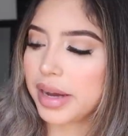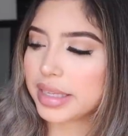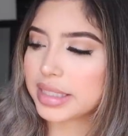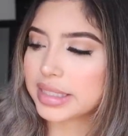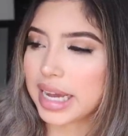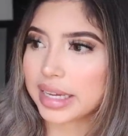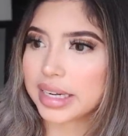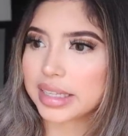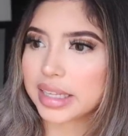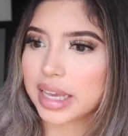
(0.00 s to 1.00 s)
But
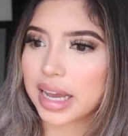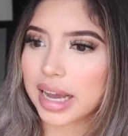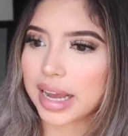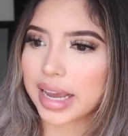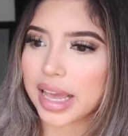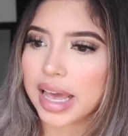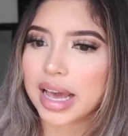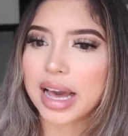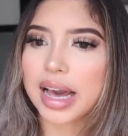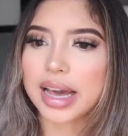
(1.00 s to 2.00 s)
technically, I
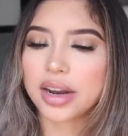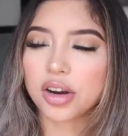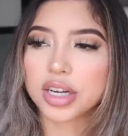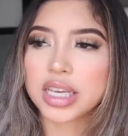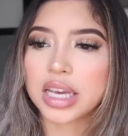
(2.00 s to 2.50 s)
had already